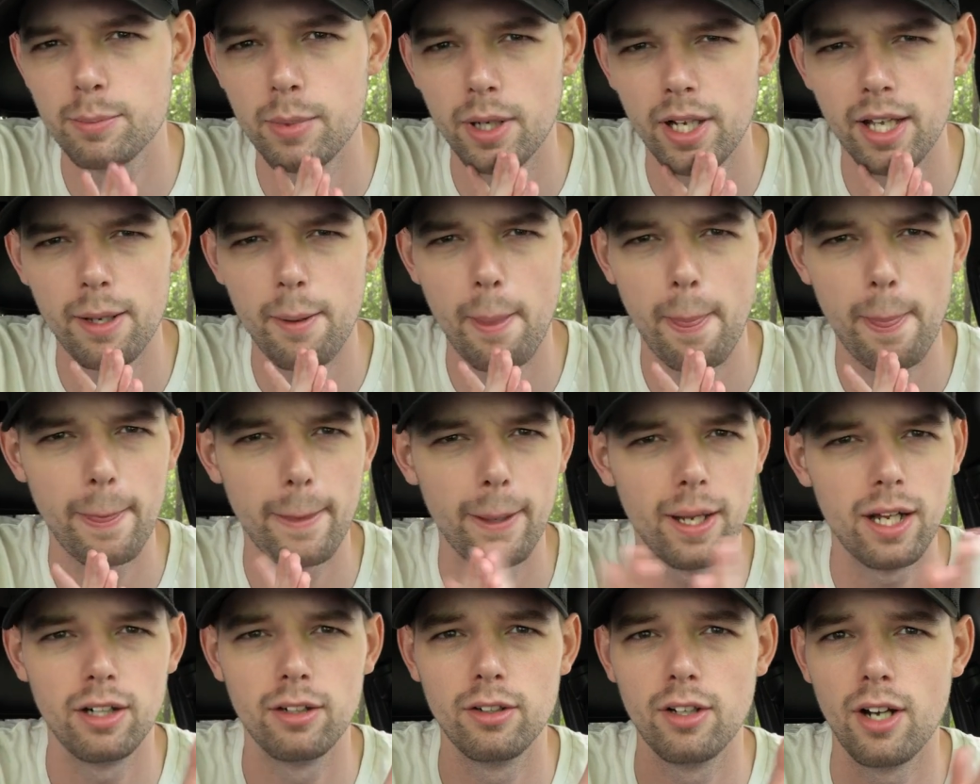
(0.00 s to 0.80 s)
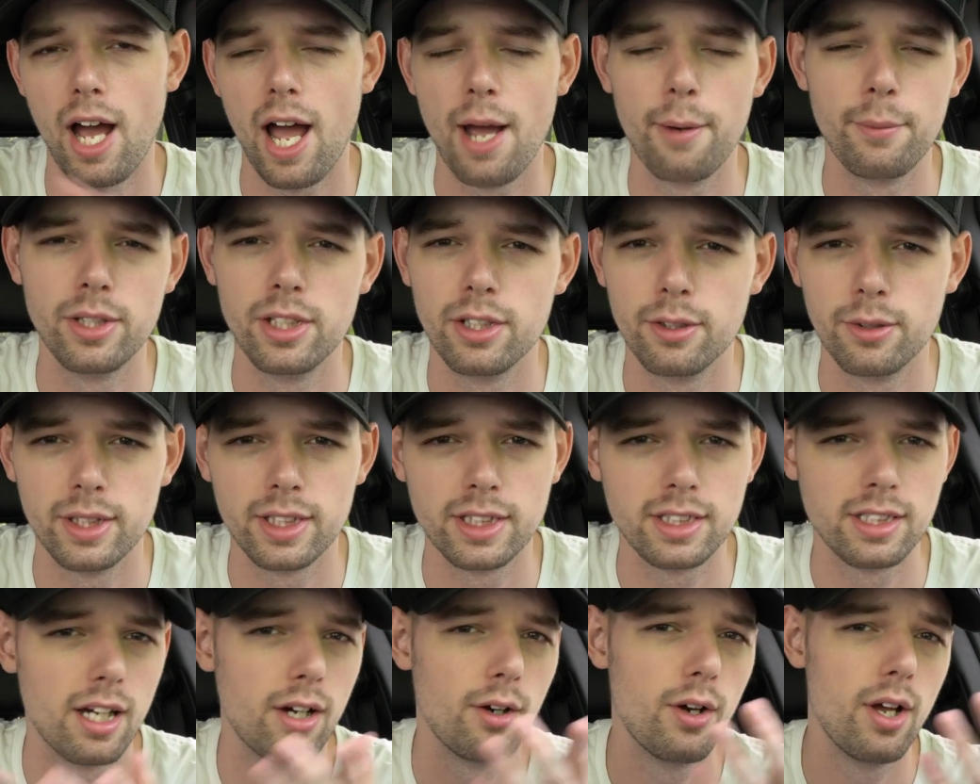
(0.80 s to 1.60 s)
But I don't know, I would do it,
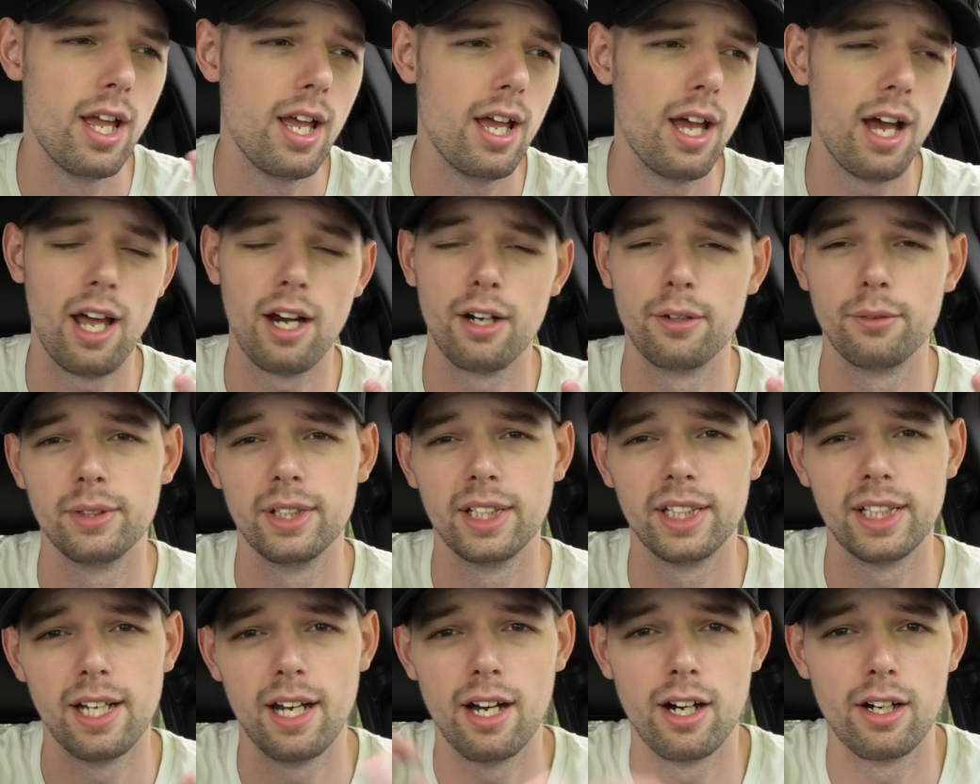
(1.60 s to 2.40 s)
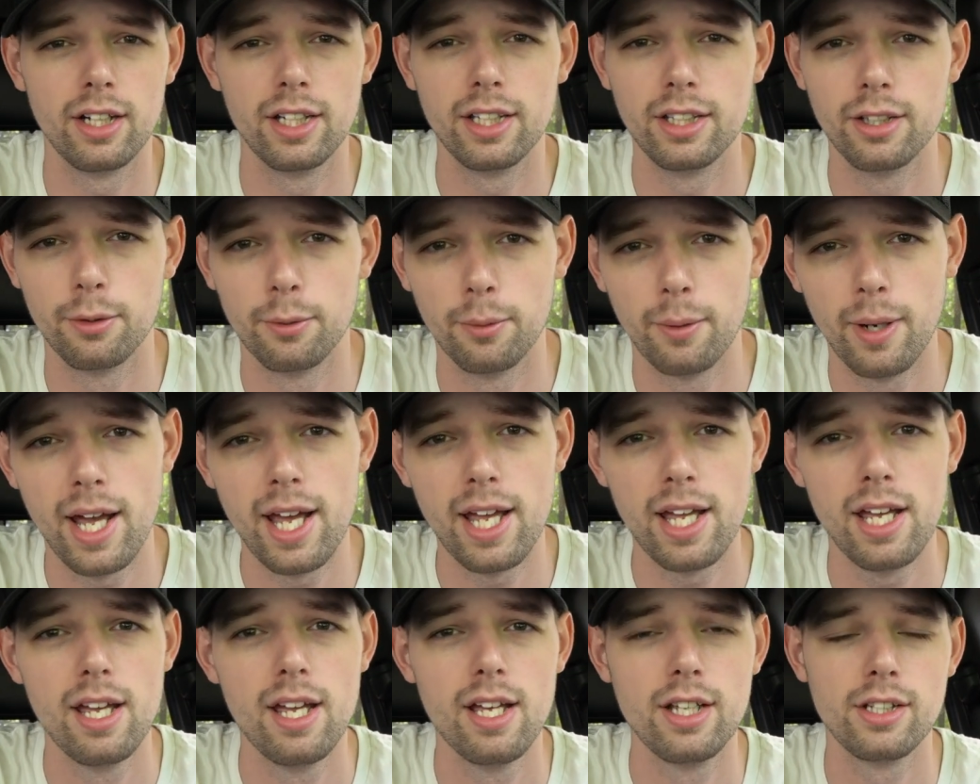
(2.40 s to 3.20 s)
so I don't really care either
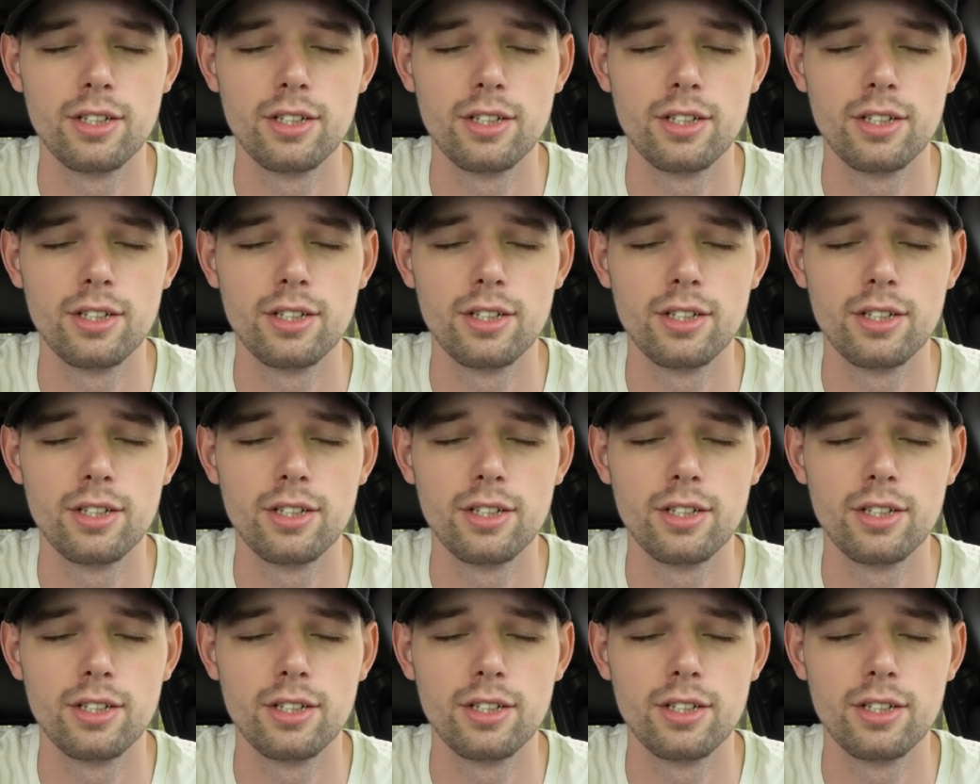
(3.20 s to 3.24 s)
way.